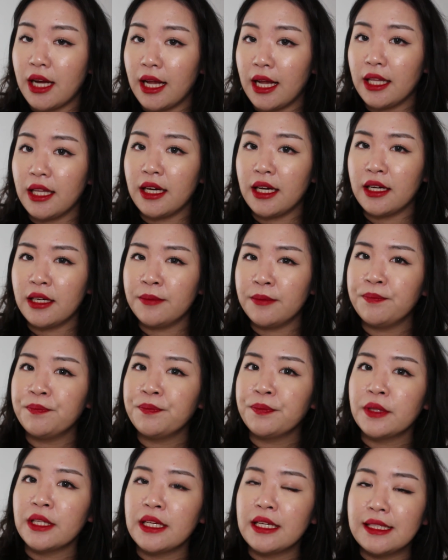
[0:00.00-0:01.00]
colour
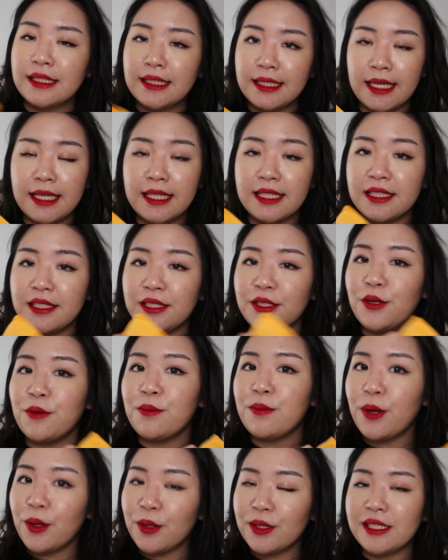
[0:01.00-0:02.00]
tints you're
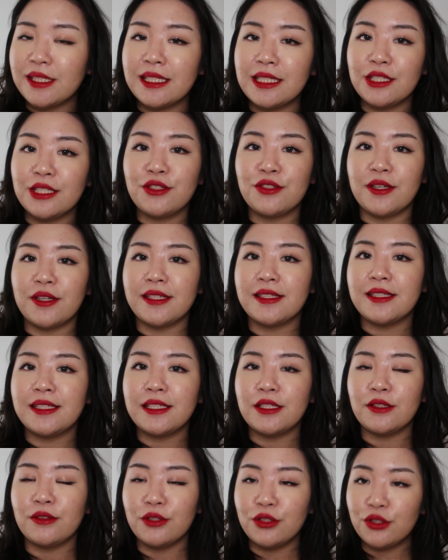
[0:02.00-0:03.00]
most
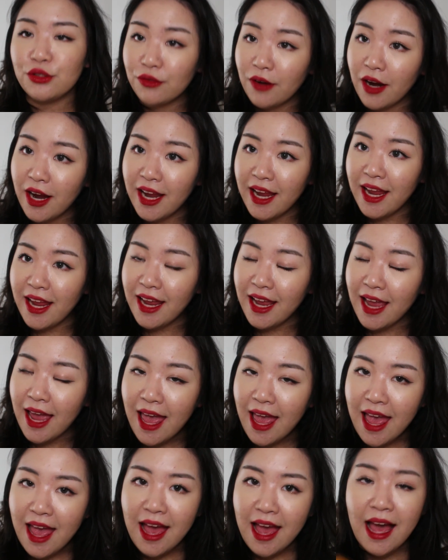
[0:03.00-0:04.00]
interested on trying,
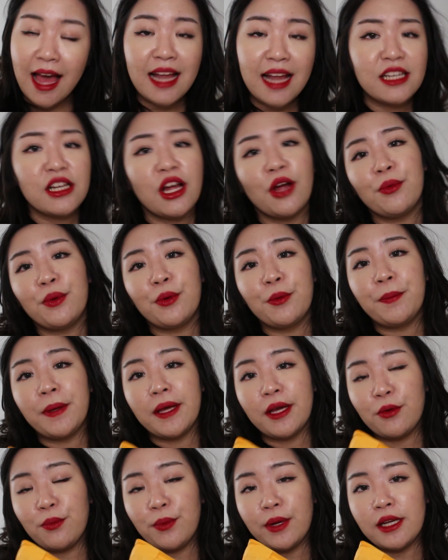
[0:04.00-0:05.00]
and I will
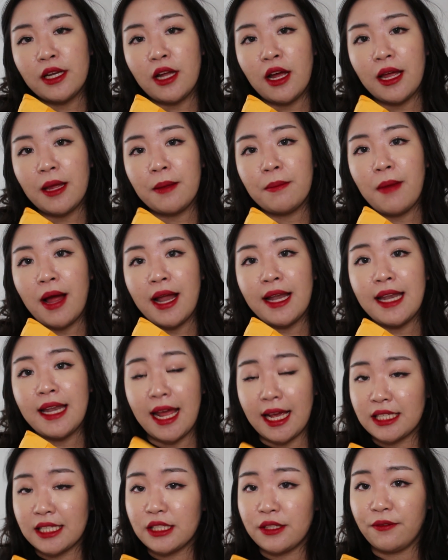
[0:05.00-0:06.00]
pick a winner in my
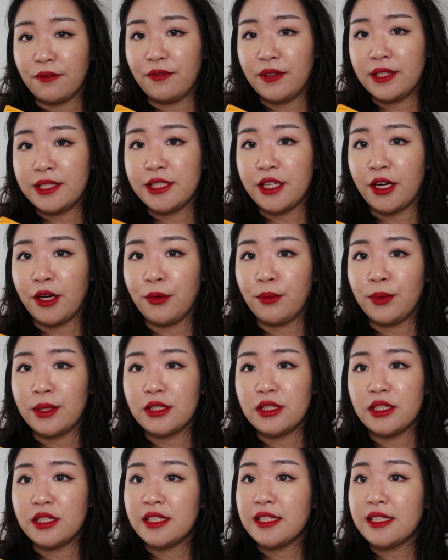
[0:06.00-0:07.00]
next video,
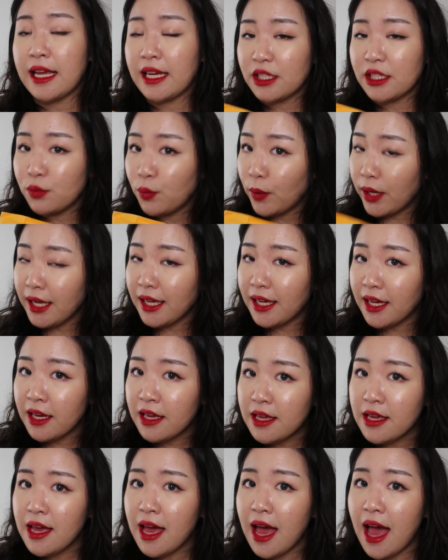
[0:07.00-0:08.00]
which is next week.
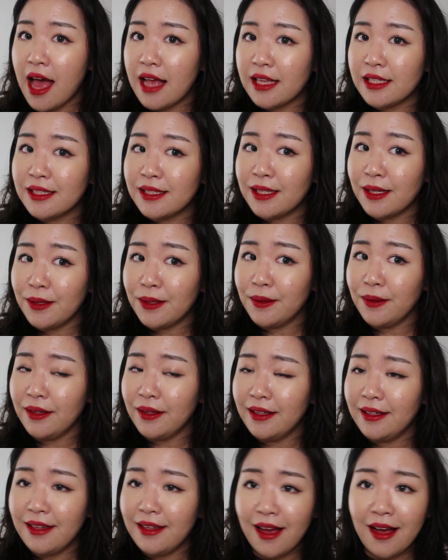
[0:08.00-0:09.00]
So
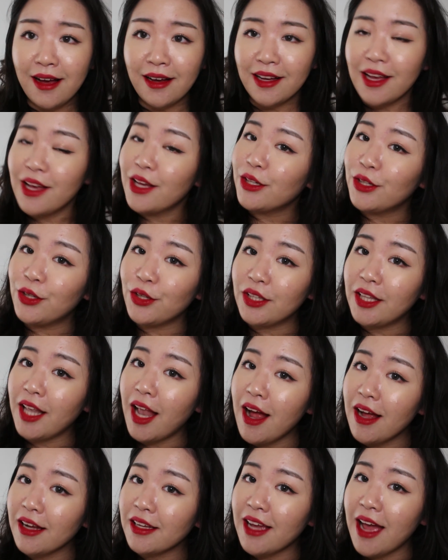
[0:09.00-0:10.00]
yeah, good
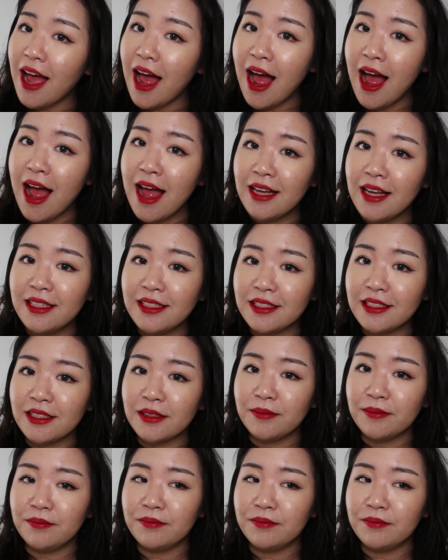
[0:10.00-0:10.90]
luck and